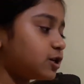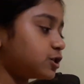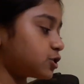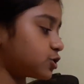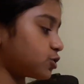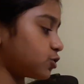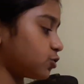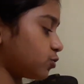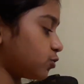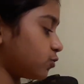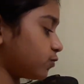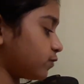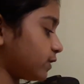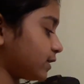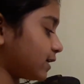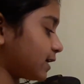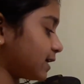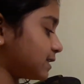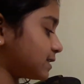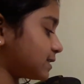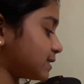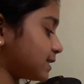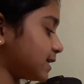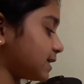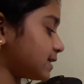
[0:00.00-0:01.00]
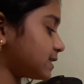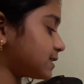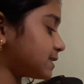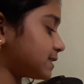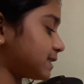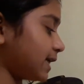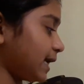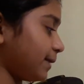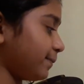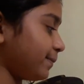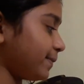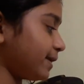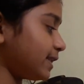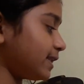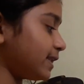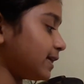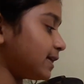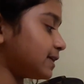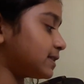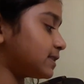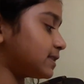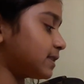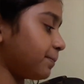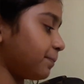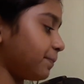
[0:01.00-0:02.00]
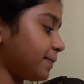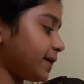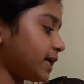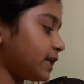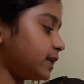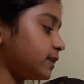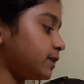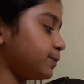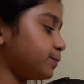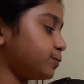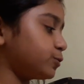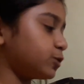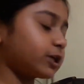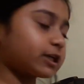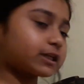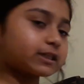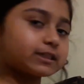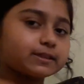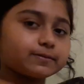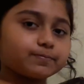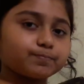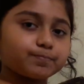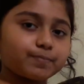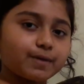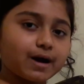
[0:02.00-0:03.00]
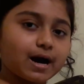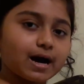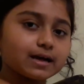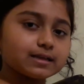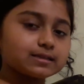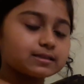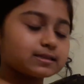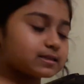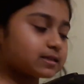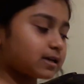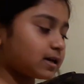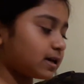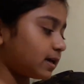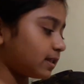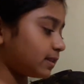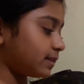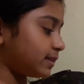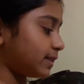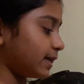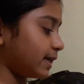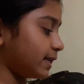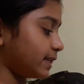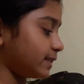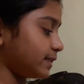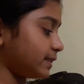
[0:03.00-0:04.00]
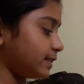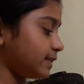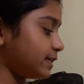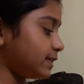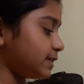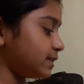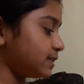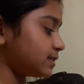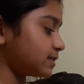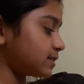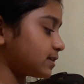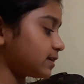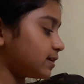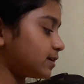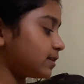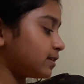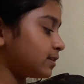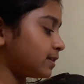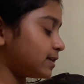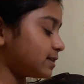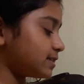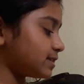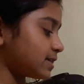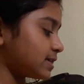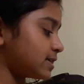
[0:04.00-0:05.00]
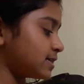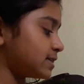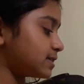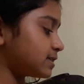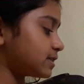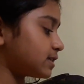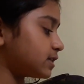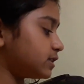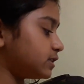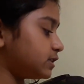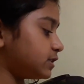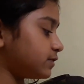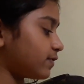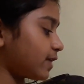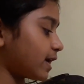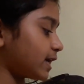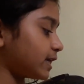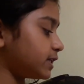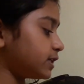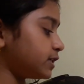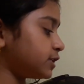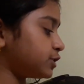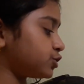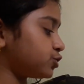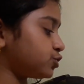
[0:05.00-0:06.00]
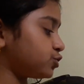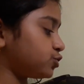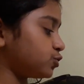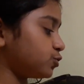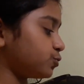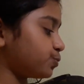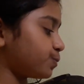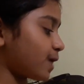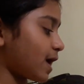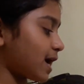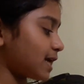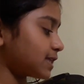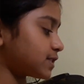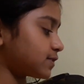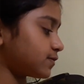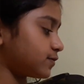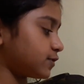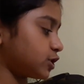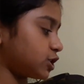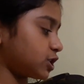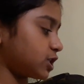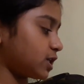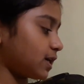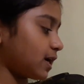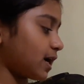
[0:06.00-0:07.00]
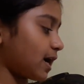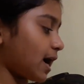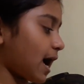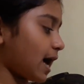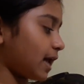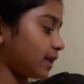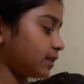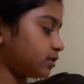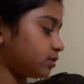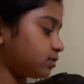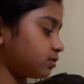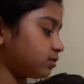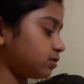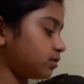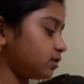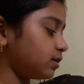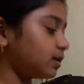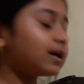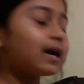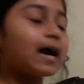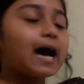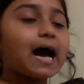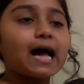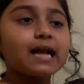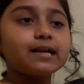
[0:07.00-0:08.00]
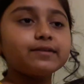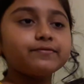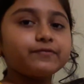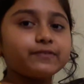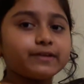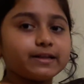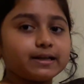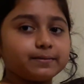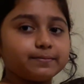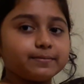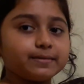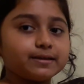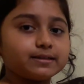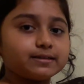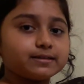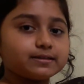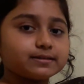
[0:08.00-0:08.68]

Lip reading: So we can say stamen is the male reproductive parts. Then this is divided into two parts, which are anther and filament.